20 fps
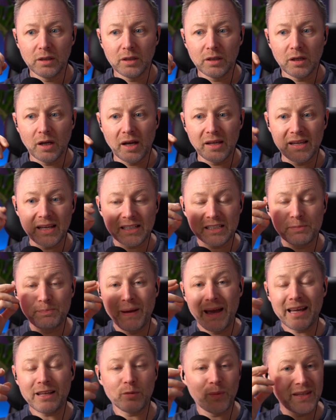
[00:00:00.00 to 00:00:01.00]
And you
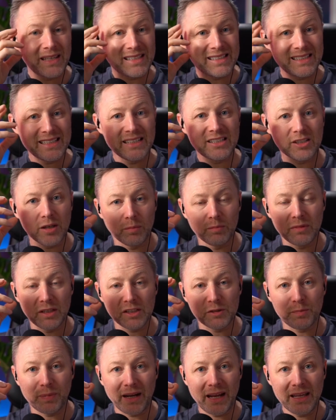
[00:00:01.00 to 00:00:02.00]
expect when you see
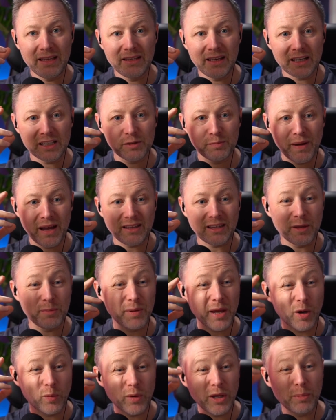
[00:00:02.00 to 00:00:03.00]
somebody's brain, you expect to be
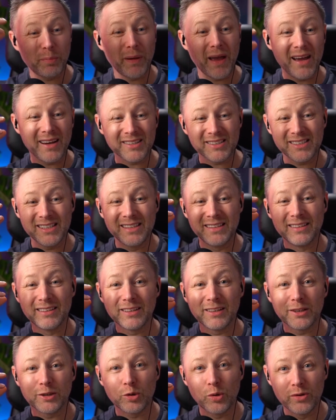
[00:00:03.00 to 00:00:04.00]
a wee person,
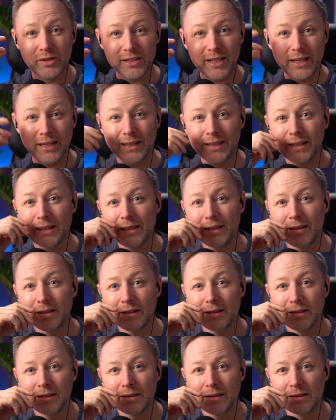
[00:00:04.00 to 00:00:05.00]
don't you?
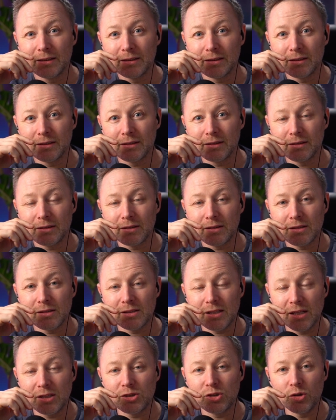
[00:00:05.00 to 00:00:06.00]

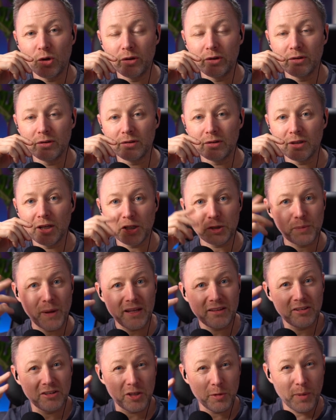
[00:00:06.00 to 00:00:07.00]
Said John. You
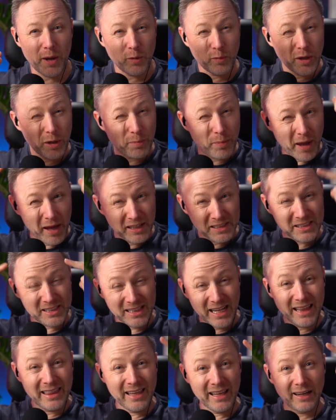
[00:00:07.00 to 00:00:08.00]
expect it to be a wee person
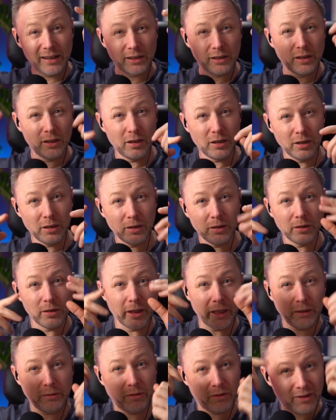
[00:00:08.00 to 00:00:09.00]
in there,
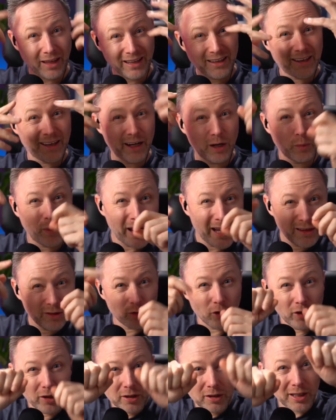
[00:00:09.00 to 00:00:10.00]
like thinking away and
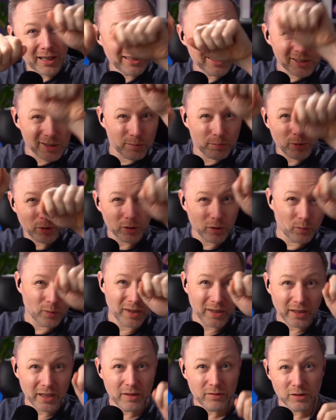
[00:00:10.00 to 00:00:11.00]
doing things and pulling wee
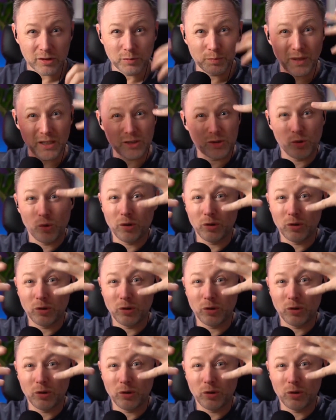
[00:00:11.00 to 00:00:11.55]
levers, but it's not.